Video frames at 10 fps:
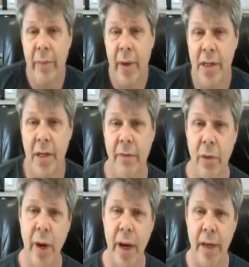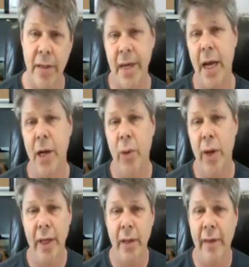give myself a raise, how
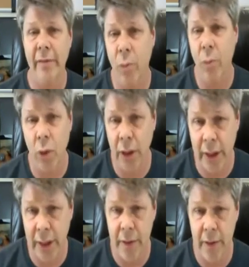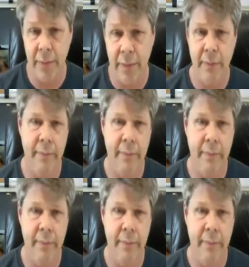do I get 11 more leads?